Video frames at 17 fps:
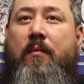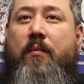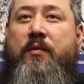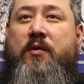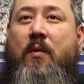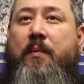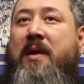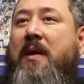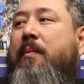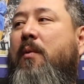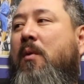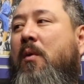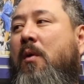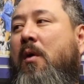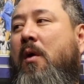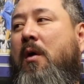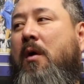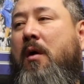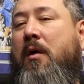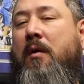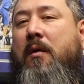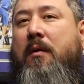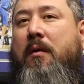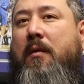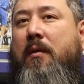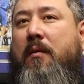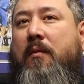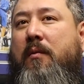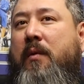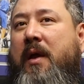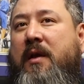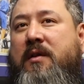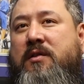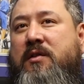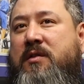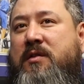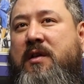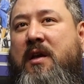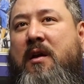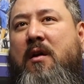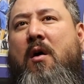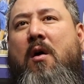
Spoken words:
so people are like just saying,